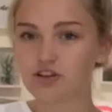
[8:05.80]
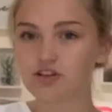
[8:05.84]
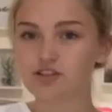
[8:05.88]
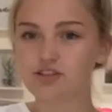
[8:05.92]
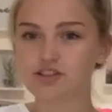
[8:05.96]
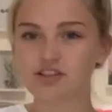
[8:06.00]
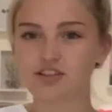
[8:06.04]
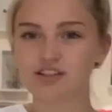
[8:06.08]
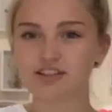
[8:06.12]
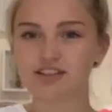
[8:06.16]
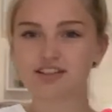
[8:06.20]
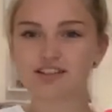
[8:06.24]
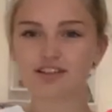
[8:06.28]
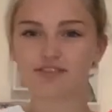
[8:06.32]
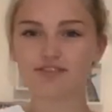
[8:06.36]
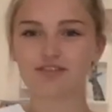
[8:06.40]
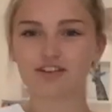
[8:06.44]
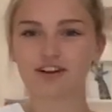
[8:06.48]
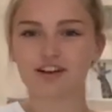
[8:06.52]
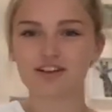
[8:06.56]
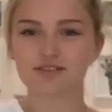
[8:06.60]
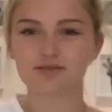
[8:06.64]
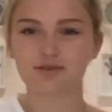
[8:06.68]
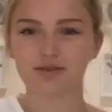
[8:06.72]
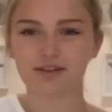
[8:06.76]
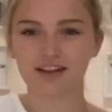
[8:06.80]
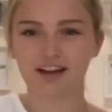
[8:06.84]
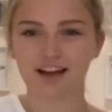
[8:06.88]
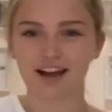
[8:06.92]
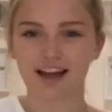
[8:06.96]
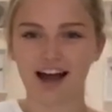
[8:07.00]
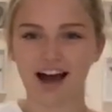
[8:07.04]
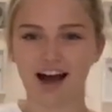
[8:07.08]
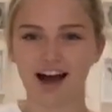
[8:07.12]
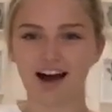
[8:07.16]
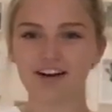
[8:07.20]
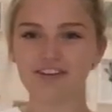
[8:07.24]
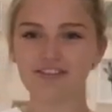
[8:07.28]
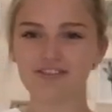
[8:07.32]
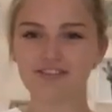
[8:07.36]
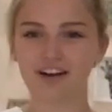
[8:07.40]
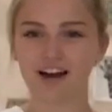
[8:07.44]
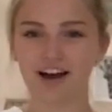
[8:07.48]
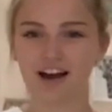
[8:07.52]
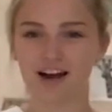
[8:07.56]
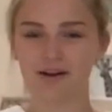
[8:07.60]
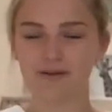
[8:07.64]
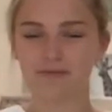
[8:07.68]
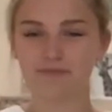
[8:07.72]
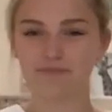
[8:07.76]
so this is the first one that I have.
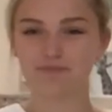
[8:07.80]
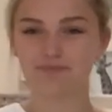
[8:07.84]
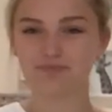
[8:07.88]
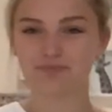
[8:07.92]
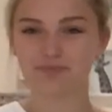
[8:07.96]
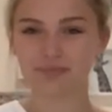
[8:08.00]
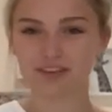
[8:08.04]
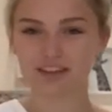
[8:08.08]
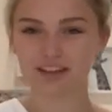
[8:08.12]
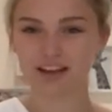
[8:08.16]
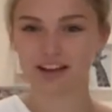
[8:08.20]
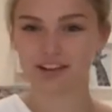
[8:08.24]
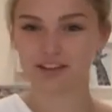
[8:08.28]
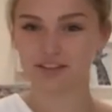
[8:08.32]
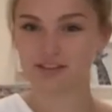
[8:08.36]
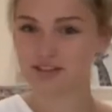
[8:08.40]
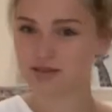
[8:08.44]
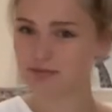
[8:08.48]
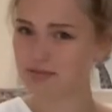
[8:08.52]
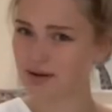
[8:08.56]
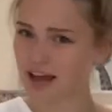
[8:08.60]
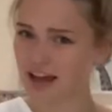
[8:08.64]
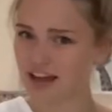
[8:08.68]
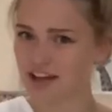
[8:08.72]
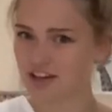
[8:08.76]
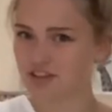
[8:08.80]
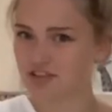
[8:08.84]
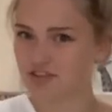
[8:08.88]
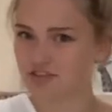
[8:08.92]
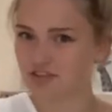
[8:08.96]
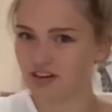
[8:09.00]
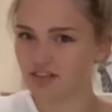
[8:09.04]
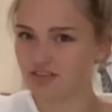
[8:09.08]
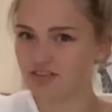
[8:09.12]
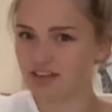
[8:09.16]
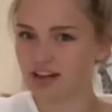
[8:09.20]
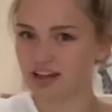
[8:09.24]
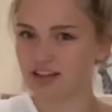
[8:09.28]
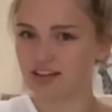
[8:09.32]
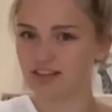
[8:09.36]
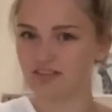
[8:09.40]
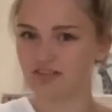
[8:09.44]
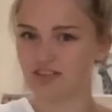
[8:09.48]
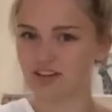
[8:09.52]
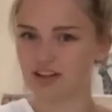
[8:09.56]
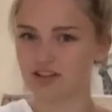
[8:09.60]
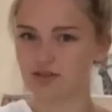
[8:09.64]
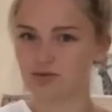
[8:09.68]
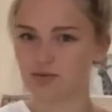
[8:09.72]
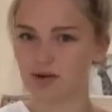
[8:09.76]
I know it's a bit extra for like the
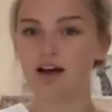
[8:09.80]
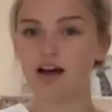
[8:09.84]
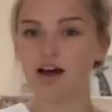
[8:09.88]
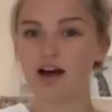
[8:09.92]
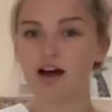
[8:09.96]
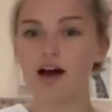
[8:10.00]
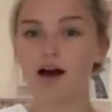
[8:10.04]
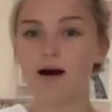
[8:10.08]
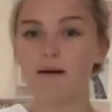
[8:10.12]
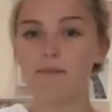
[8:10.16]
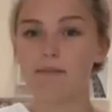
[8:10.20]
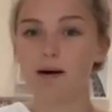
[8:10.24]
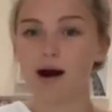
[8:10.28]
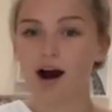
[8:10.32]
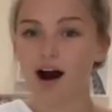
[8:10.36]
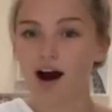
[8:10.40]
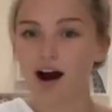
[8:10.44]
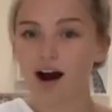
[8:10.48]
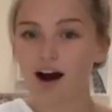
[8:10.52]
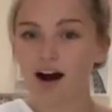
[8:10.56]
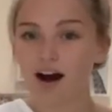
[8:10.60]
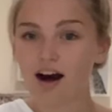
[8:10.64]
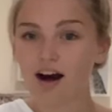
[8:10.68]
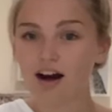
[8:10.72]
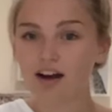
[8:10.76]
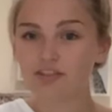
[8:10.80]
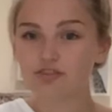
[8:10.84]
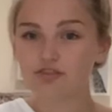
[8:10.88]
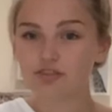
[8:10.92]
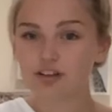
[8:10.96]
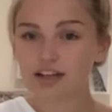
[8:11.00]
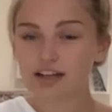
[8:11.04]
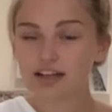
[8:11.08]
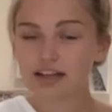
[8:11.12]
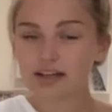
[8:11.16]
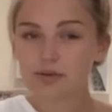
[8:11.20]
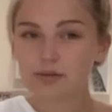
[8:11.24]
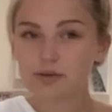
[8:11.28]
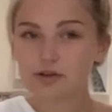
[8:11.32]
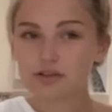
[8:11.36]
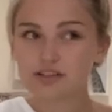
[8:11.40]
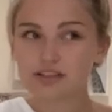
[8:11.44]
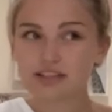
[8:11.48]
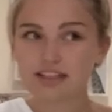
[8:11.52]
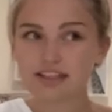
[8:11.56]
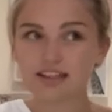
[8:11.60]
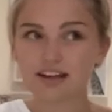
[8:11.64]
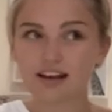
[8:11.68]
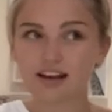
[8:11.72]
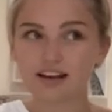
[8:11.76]
first one, but I really
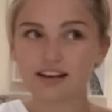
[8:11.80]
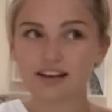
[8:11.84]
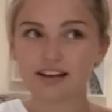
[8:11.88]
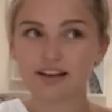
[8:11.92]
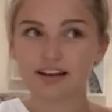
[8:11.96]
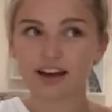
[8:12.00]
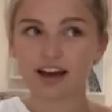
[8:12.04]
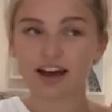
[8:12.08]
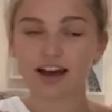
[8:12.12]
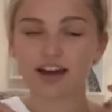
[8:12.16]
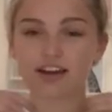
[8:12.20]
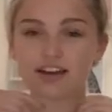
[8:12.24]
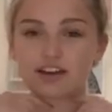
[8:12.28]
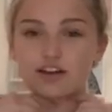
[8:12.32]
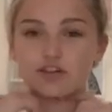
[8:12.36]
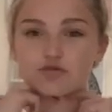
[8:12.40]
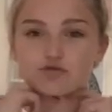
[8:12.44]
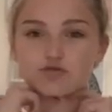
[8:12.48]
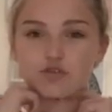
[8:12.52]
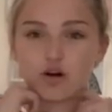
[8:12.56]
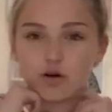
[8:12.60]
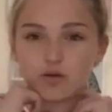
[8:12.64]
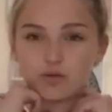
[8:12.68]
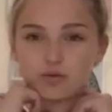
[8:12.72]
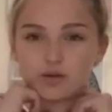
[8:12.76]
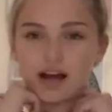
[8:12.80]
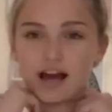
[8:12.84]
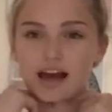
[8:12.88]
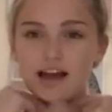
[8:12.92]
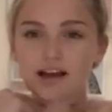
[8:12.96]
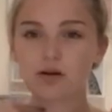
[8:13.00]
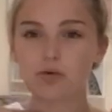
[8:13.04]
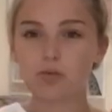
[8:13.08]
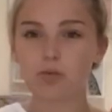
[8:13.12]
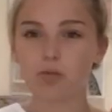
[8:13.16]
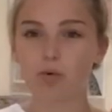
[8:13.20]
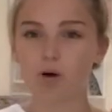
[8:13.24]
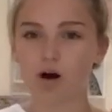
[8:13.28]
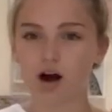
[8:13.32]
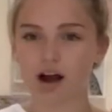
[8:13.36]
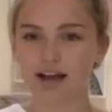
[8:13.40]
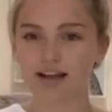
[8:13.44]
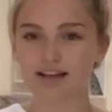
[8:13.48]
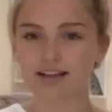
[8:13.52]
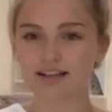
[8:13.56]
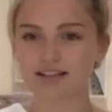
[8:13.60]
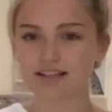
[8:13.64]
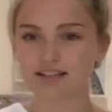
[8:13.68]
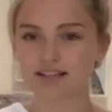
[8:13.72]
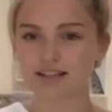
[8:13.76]
wanted like a roll neck
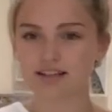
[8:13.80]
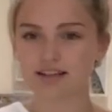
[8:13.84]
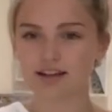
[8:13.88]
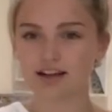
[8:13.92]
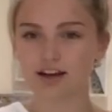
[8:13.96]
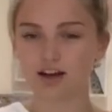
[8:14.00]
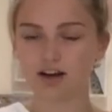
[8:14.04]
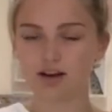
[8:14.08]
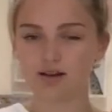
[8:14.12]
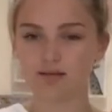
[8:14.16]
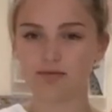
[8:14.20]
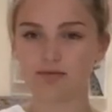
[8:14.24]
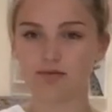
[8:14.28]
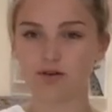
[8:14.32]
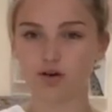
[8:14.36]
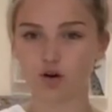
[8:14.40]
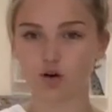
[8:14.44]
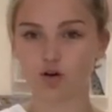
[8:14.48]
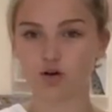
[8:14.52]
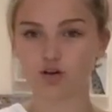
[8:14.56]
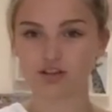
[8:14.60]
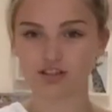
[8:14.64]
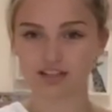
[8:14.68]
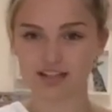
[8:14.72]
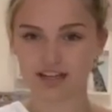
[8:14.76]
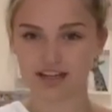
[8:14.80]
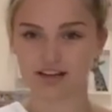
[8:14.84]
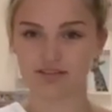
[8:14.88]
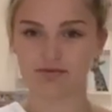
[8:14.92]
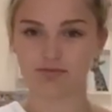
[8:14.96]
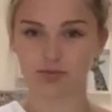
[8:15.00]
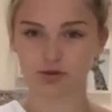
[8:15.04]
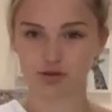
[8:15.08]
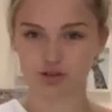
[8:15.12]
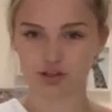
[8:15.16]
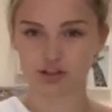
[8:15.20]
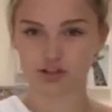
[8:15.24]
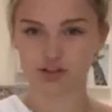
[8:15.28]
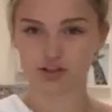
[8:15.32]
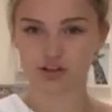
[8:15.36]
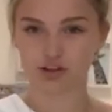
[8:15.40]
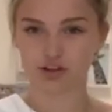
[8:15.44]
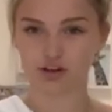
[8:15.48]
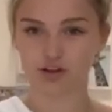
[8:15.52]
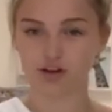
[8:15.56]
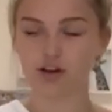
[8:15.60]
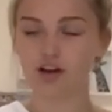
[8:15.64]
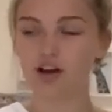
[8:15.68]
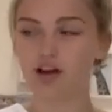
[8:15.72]
white long sleeve bodysuit.